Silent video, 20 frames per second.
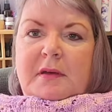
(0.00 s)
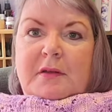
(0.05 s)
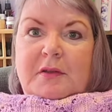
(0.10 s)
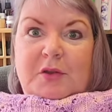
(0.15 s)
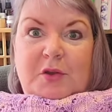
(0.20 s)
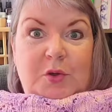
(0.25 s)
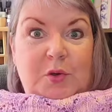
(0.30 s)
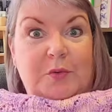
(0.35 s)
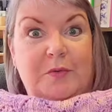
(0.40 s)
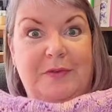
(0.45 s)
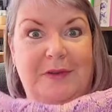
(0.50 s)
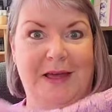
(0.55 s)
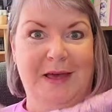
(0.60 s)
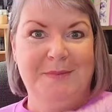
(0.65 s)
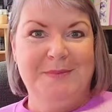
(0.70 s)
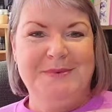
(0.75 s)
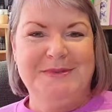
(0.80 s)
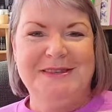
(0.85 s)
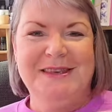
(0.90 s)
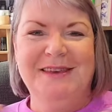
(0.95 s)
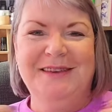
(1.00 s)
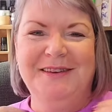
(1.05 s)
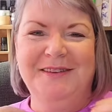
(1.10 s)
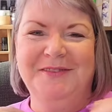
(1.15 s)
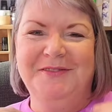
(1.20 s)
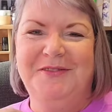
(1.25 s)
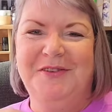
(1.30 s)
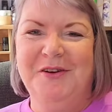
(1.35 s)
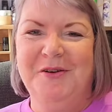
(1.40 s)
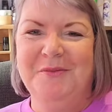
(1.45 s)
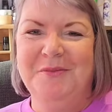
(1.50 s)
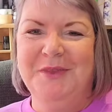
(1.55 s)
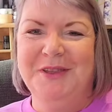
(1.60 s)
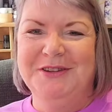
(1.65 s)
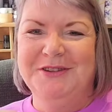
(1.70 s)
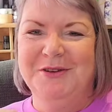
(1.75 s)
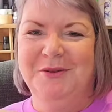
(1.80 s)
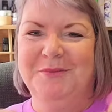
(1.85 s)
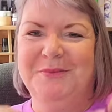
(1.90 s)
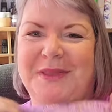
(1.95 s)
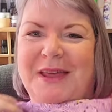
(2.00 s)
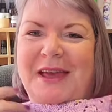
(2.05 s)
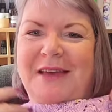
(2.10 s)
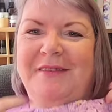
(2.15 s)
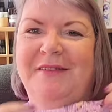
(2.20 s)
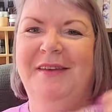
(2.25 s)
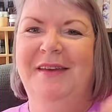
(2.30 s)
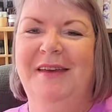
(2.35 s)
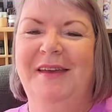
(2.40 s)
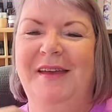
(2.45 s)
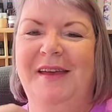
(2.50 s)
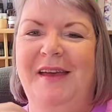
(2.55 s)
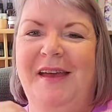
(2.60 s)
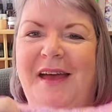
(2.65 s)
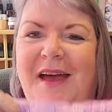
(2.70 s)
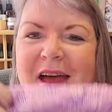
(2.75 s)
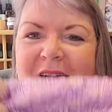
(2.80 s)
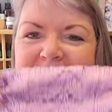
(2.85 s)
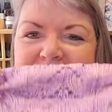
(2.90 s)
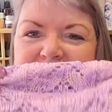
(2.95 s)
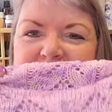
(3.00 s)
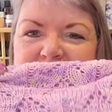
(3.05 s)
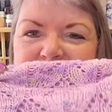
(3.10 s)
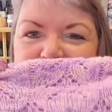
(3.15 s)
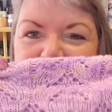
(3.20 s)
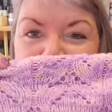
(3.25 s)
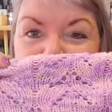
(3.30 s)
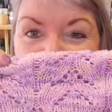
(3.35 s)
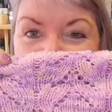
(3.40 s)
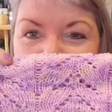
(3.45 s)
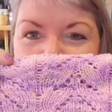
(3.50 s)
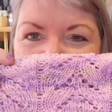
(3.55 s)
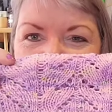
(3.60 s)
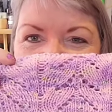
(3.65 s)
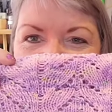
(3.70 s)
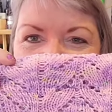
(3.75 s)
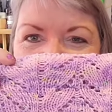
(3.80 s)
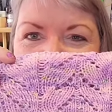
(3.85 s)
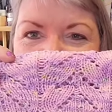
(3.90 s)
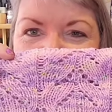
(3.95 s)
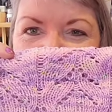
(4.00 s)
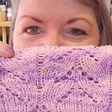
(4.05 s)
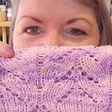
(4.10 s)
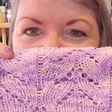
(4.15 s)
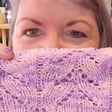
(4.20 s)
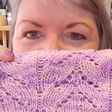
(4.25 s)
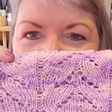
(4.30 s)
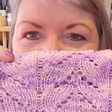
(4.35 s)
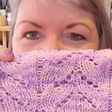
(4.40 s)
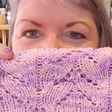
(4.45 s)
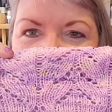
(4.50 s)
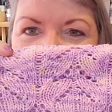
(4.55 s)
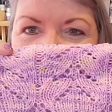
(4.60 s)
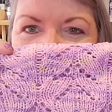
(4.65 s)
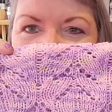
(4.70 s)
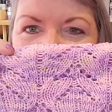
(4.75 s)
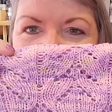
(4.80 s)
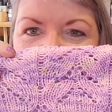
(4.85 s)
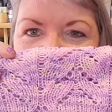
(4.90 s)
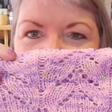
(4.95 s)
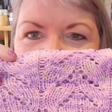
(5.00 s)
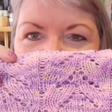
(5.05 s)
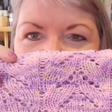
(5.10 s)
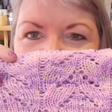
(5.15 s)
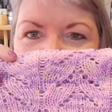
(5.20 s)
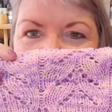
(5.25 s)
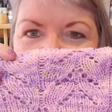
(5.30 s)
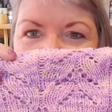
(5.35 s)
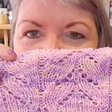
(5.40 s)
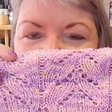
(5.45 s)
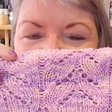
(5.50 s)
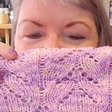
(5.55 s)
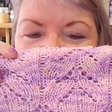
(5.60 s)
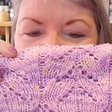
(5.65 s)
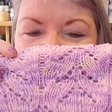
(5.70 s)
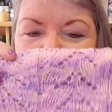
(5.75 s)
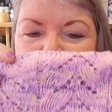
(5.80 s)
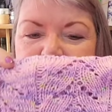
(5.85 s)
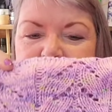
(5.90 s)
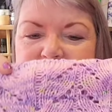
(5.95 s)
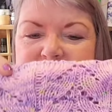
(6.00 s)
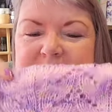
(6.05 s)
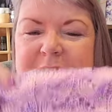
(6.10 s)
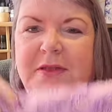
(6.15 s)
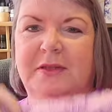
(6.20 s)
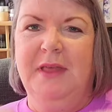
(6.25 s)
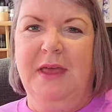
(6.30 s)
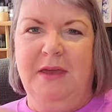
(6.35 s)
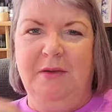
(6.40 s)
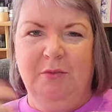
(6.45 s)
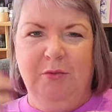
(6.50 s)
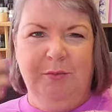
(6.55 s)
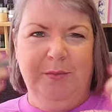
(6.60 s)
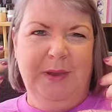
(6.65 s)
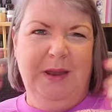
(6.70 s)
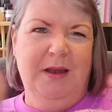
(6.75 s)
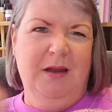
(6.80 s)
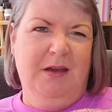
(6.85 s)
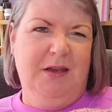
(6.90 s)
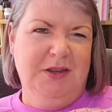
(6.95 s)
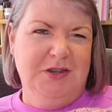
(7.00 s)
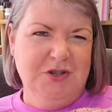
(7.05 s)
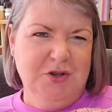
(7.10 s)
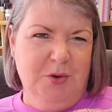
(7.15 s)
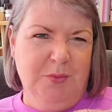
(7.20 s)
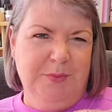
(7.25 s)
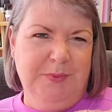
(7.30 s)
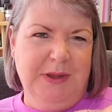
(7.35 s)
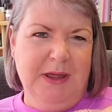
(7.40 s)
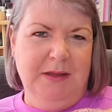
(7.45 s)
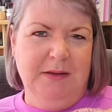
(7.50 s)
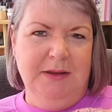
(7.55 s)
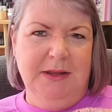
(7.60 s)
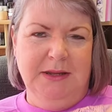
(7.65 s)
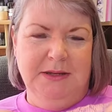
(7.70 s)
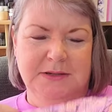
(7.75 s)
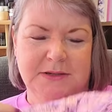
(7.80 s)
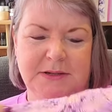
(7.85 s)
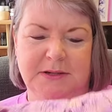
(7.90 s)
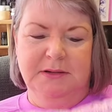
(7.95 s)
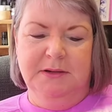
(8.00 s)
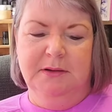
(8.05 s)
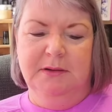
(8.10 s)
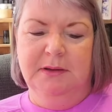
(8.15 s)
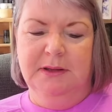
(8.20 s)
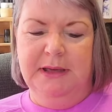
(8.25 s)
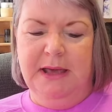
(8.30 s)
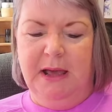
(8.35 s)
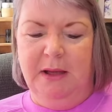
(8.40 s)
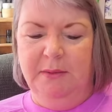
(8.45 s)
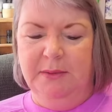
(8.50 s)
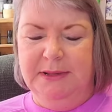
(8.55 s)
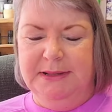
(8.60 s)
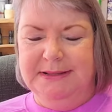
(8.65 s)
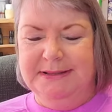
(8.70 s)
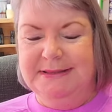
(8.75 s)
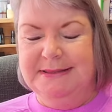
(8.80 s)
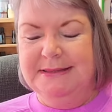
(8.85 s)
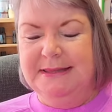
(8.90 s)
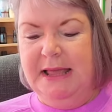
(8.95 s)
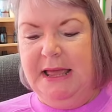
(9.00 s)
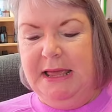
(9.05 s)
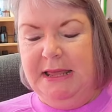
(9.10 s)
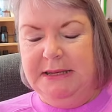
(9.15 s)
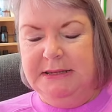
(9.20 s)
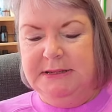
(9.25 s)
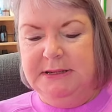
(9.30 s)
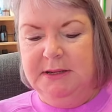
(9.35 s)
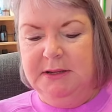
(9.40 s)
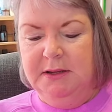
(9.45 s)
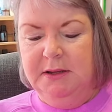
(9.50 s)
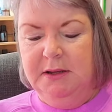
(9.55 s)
new flaps from the top down after I've thought about it a bit more, so that it will be like a top down knitted cowl instead,